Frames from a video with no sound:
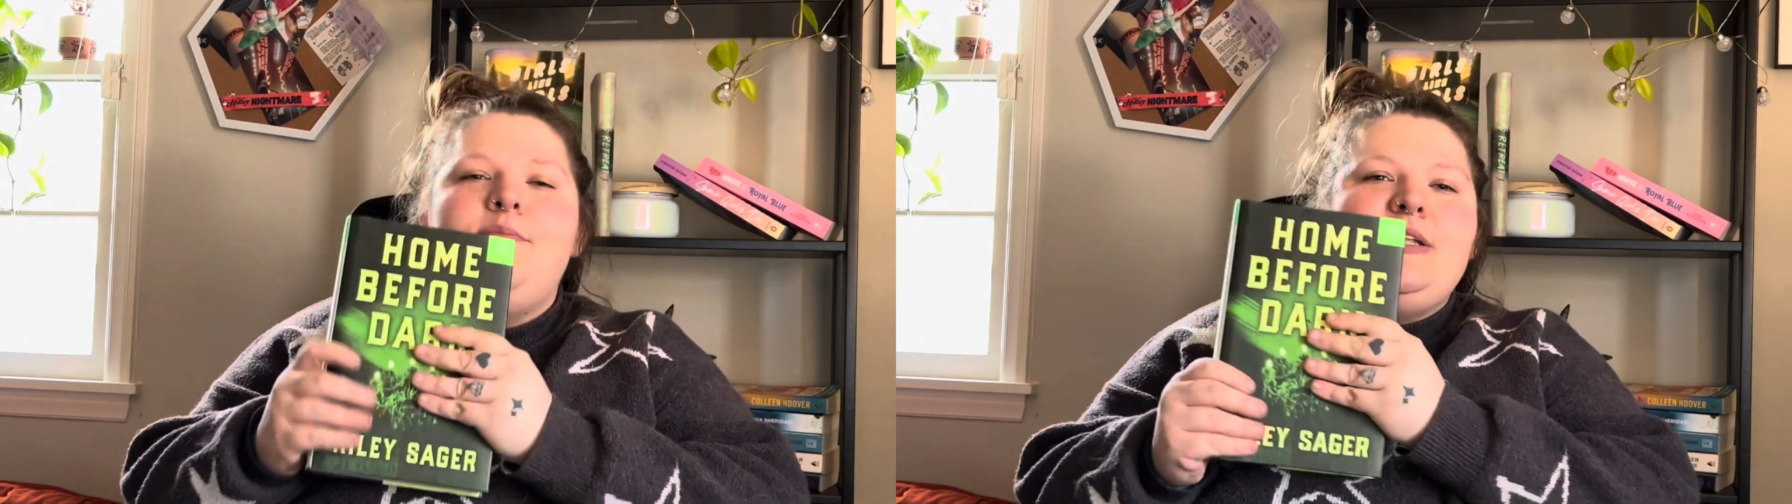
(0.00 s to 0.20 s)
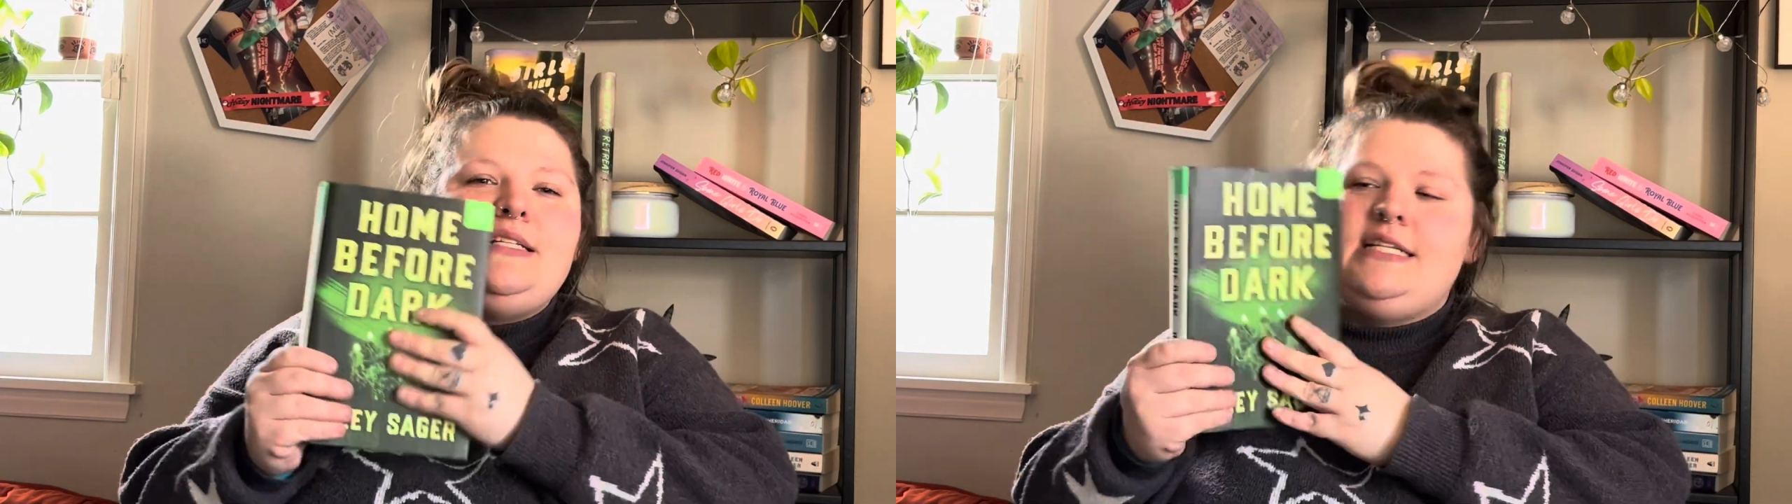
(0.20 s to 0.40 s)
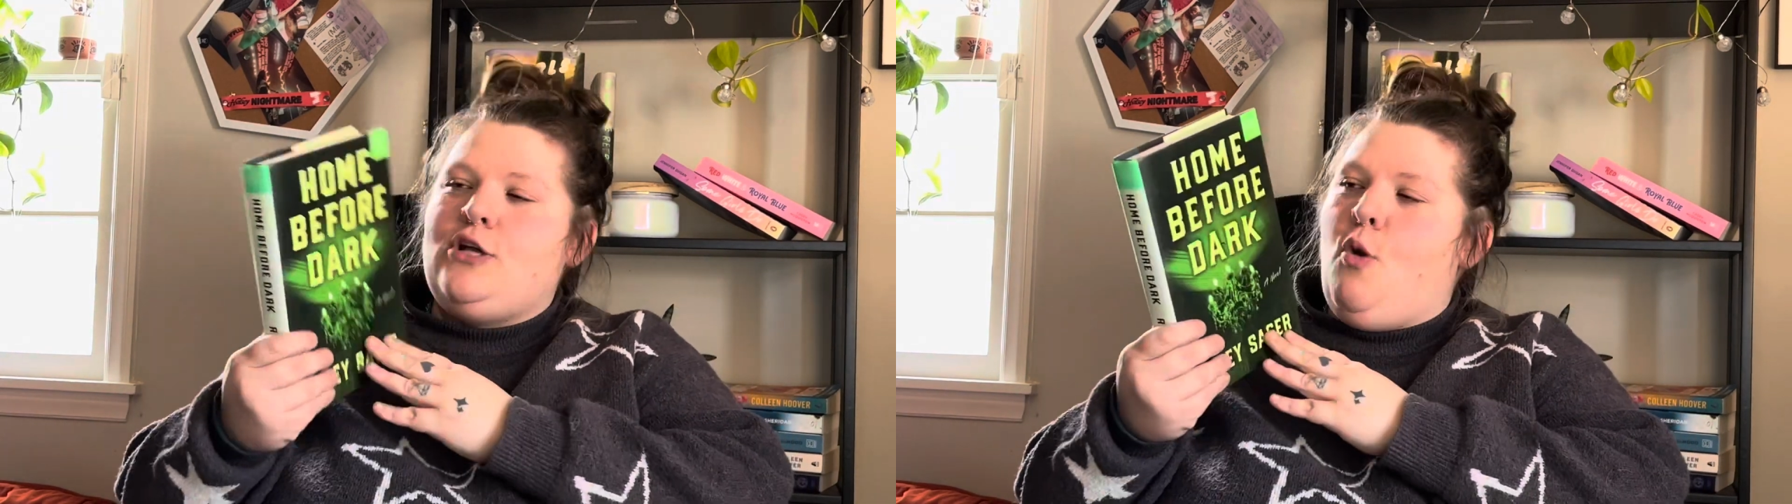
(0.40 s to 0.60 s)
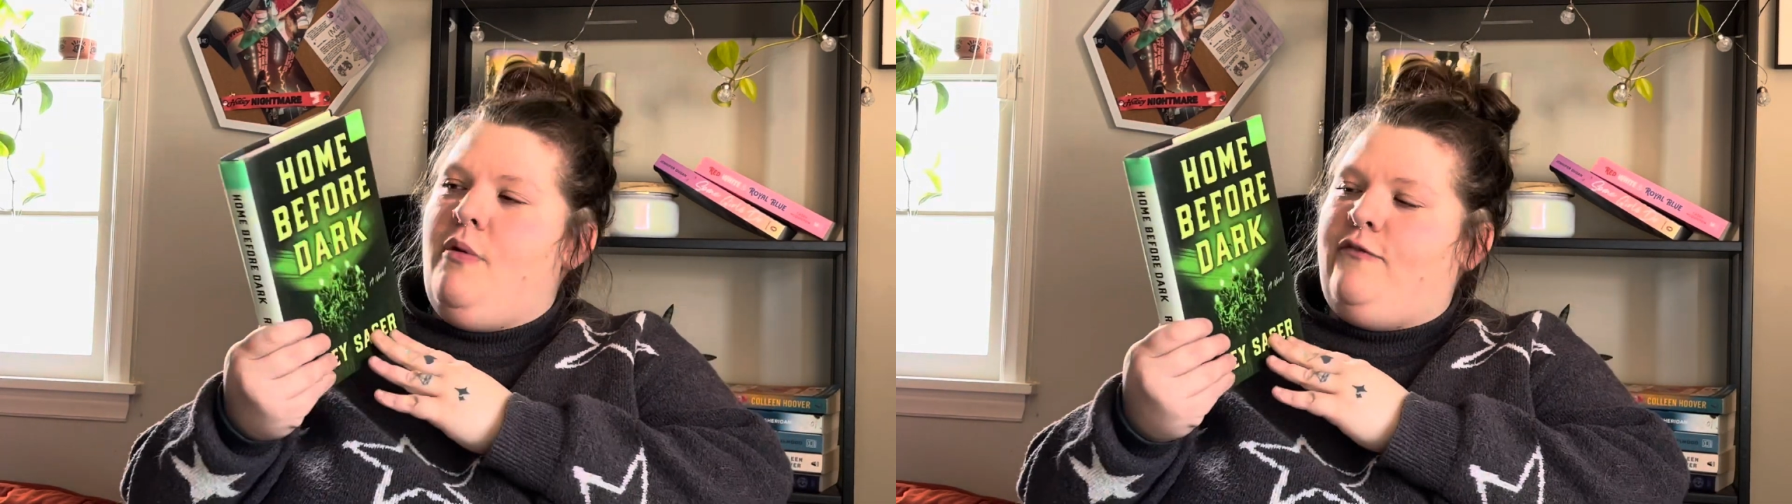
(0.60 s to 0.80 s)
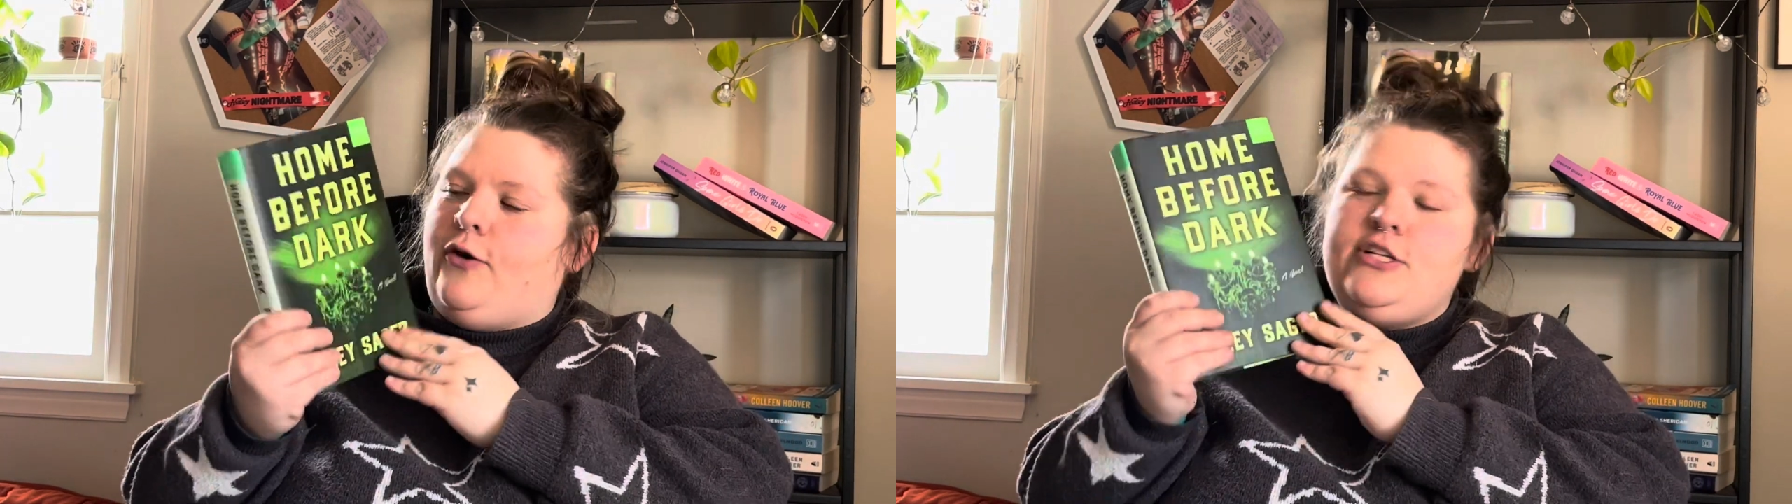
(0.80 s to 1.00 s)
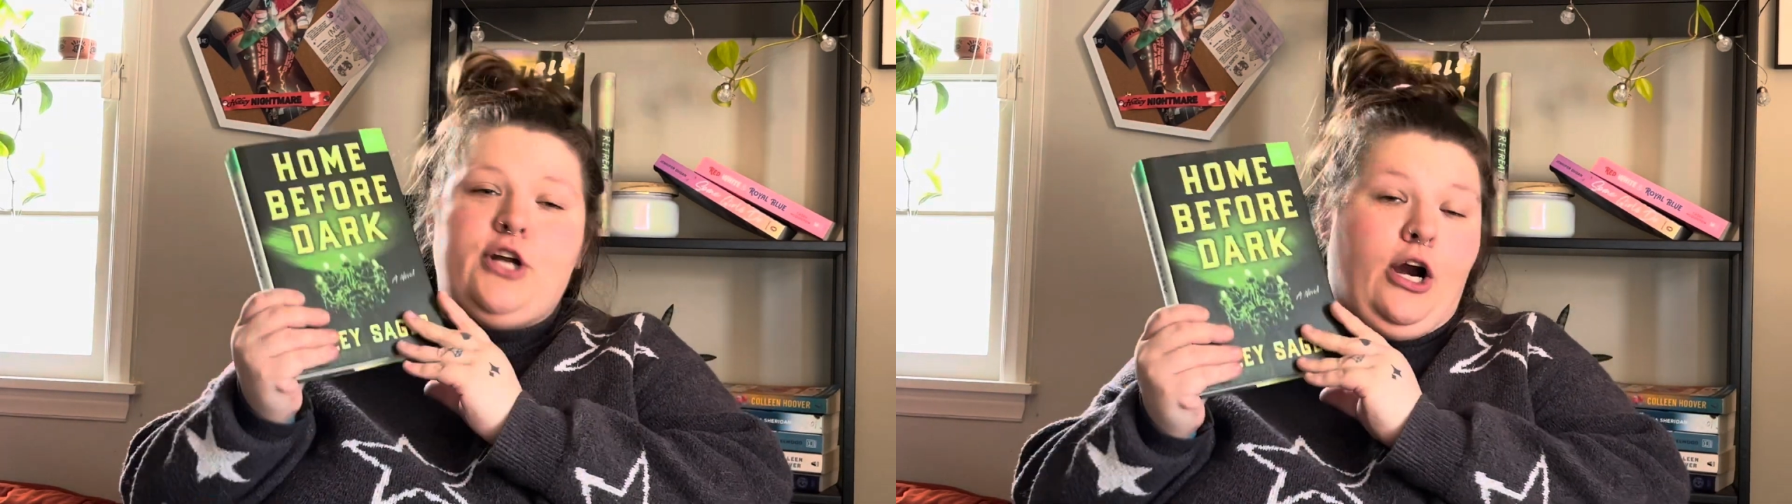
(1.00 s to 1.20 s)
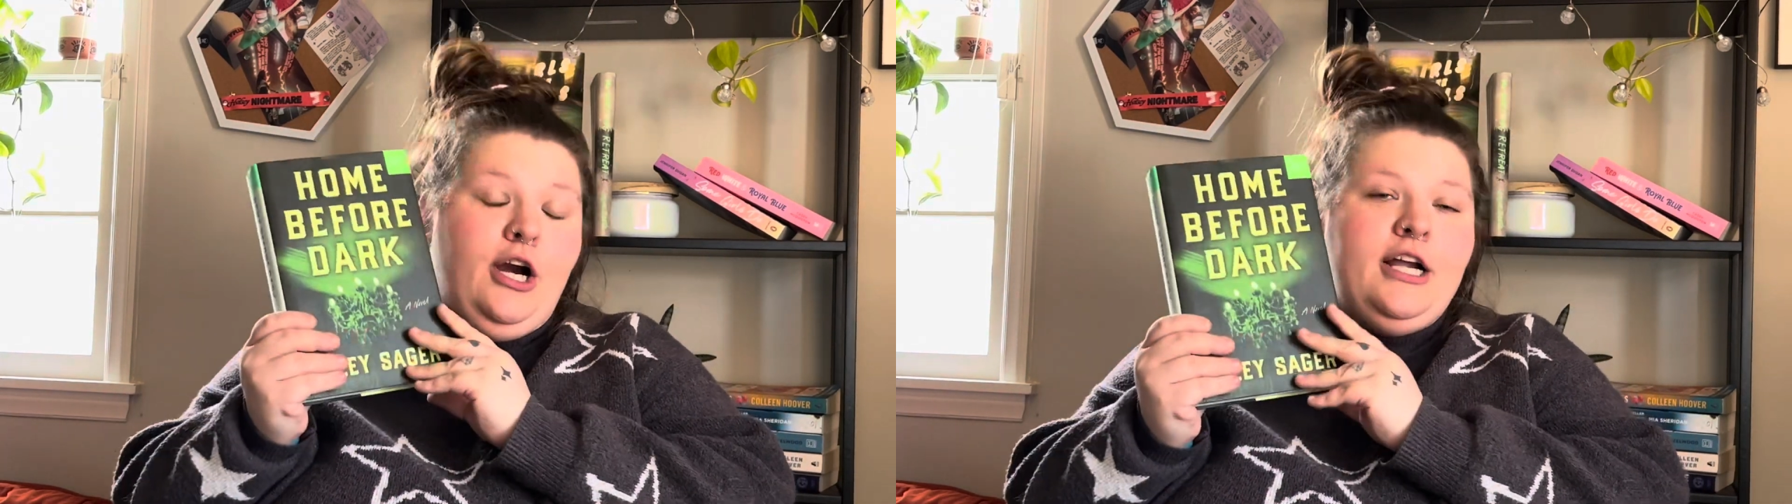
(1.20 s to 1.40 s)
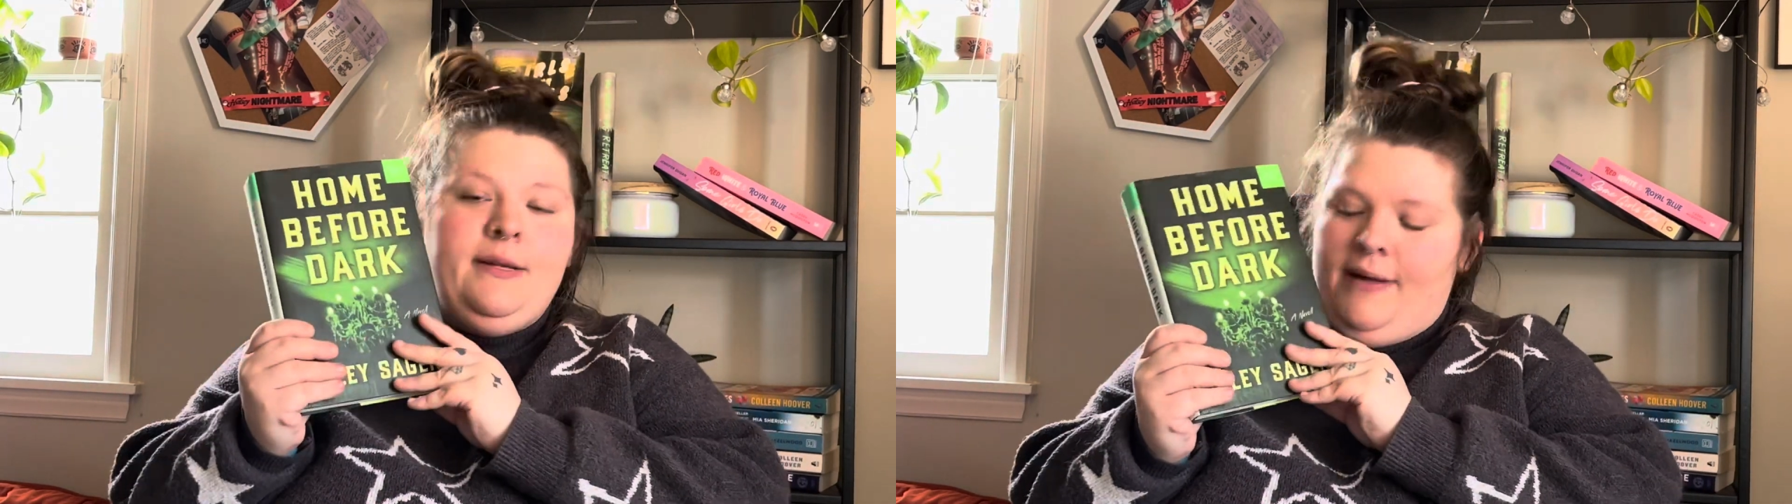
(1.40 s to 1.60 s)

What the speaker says: This is Home Before Dark